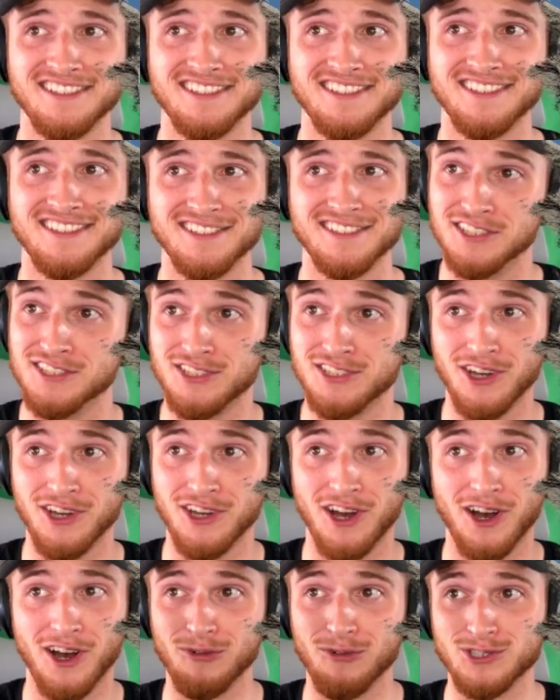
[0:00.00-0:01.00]
Since
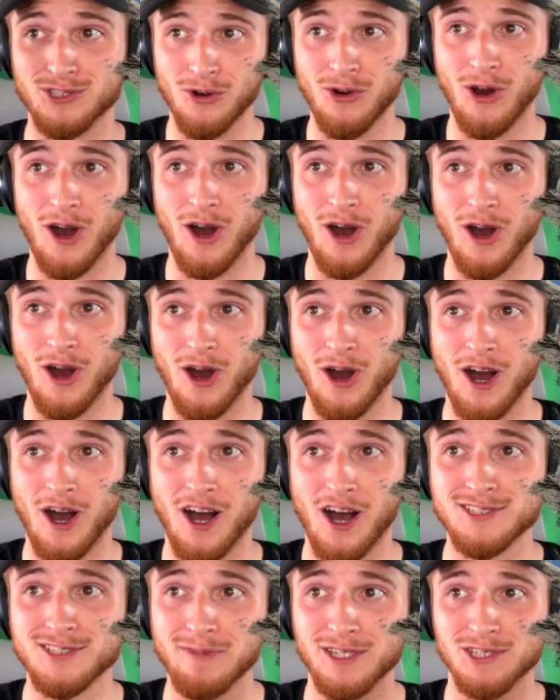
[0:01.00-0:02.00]
y'all were so
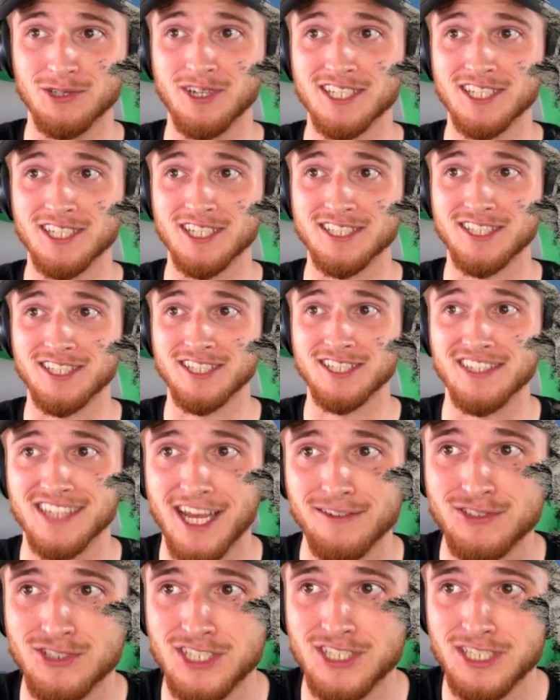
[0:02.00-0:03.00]
awesome and joined us on this
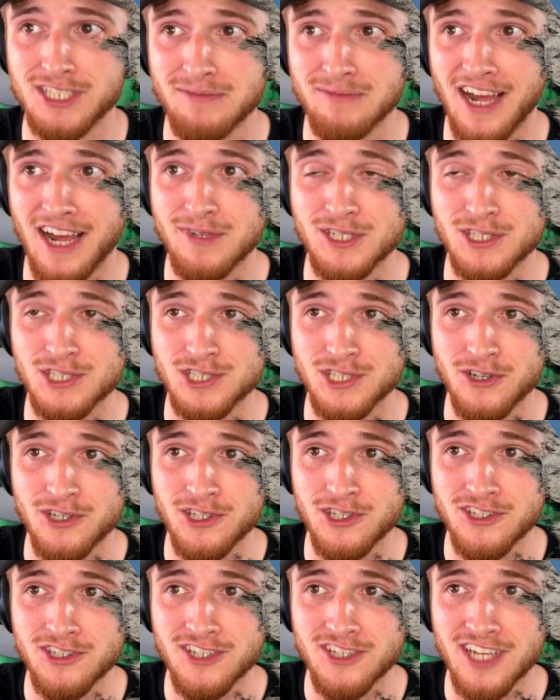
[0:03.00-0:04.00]
live stream, I'm going to show
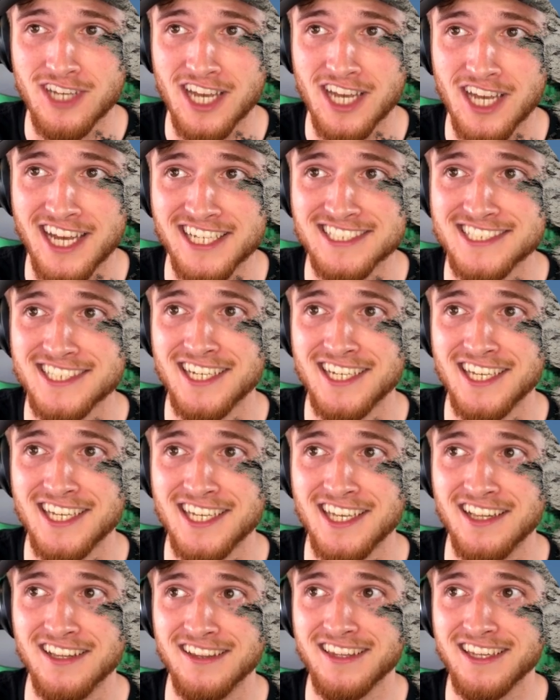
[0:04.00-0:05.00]
you guys
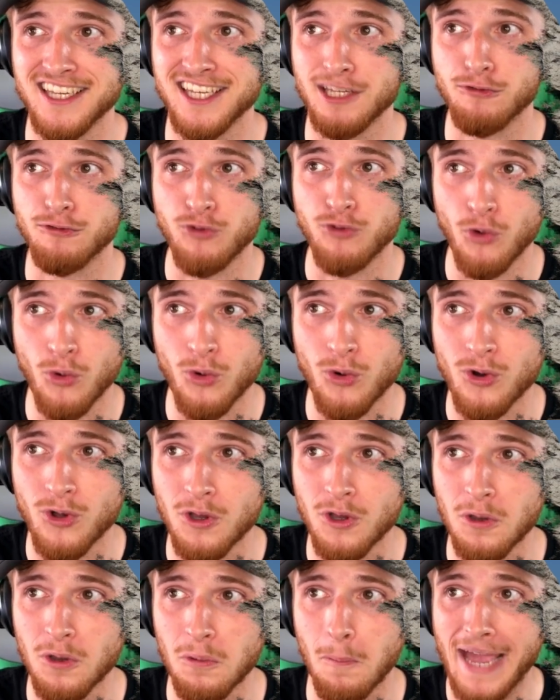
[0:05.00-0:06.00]
the
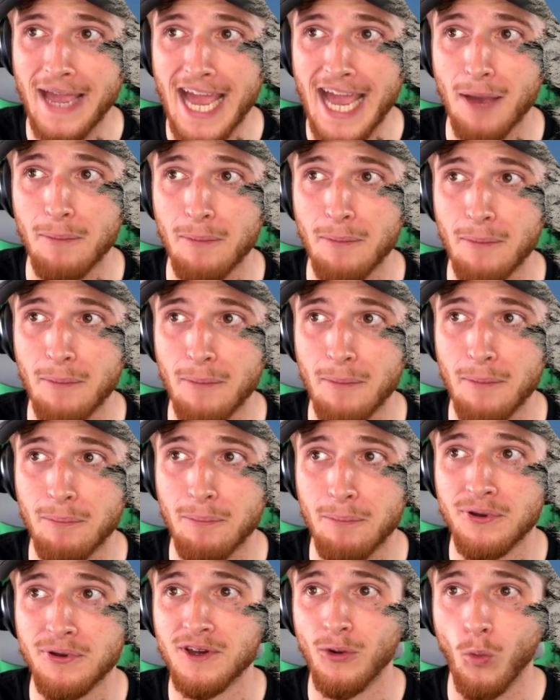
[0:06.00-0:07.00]
full
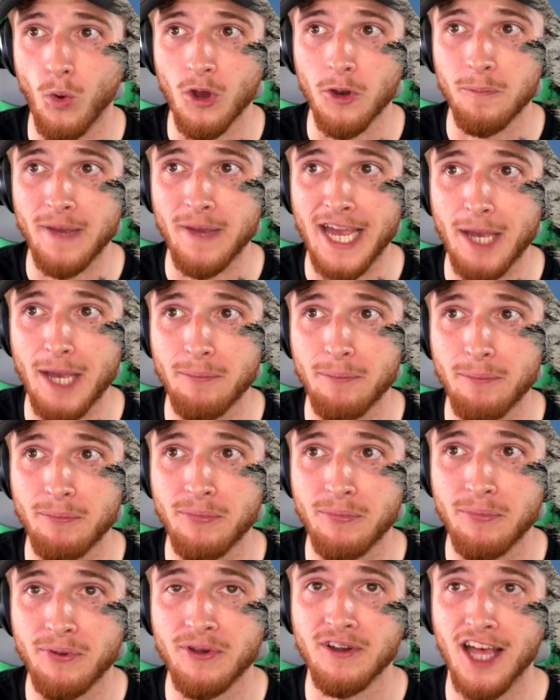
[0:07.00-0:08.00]
world map
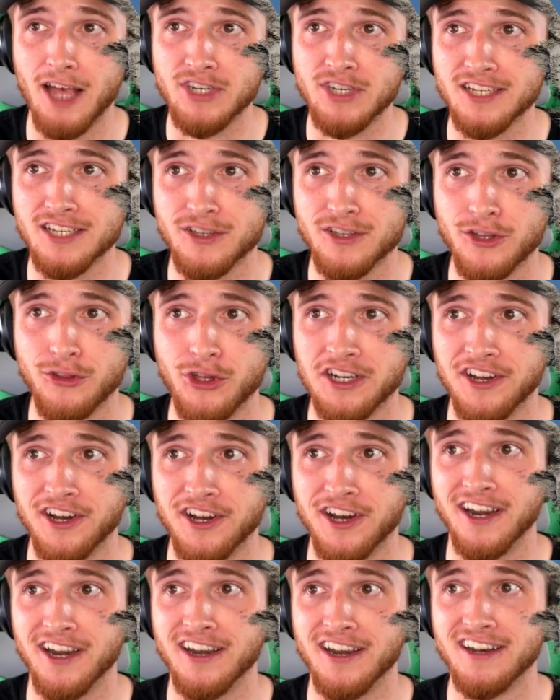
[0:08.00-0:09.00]
of Neolithic
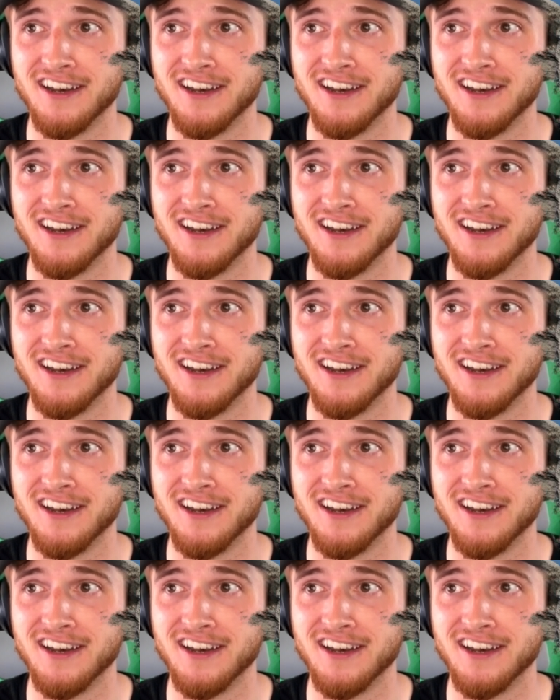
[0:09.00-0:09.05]
Dawn